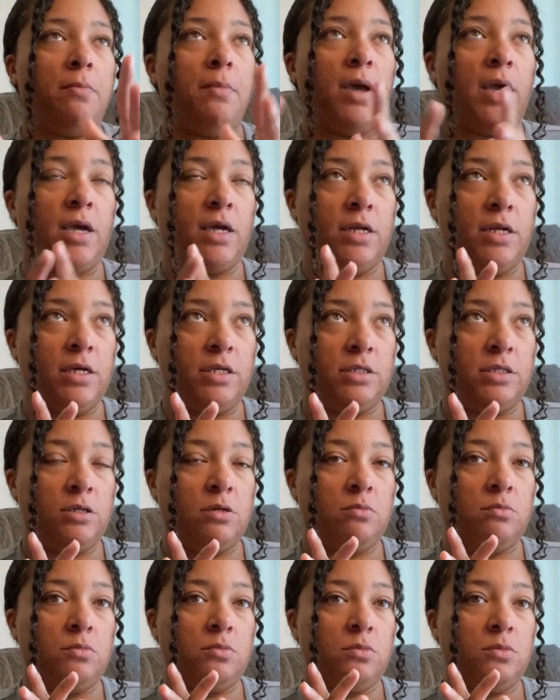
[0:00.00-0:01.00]

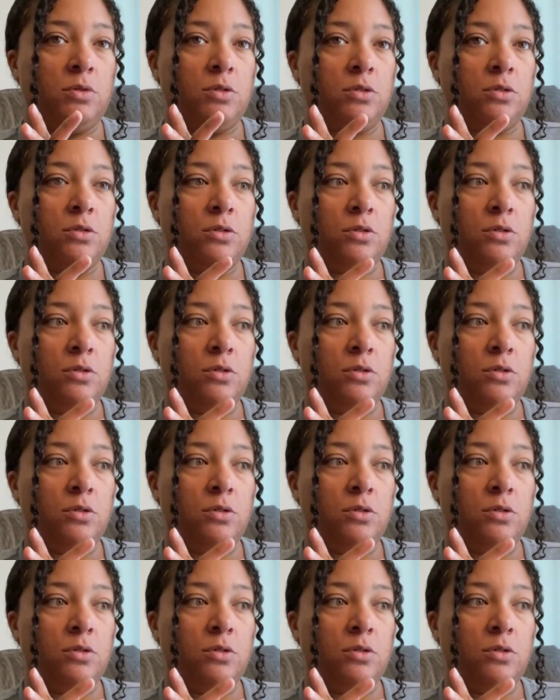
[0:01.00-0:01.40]
mechanisms